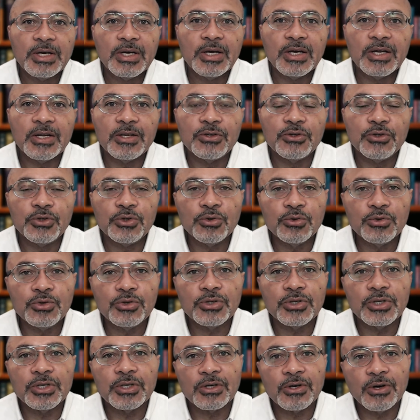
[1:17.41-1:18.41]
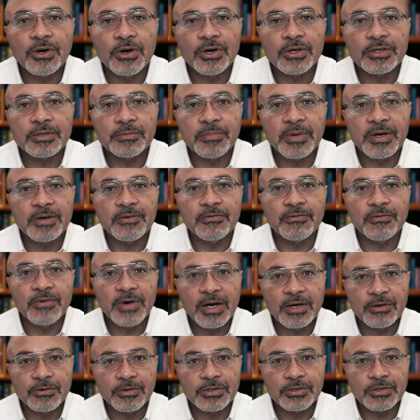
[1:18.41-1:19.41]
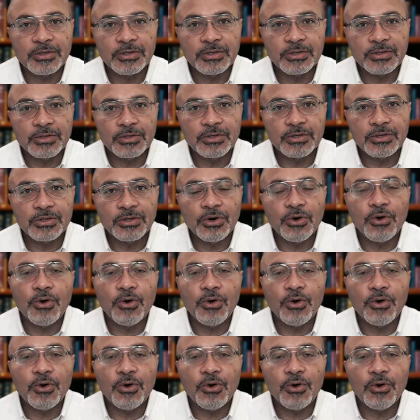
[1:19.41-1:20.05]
and is usually caused by viruses,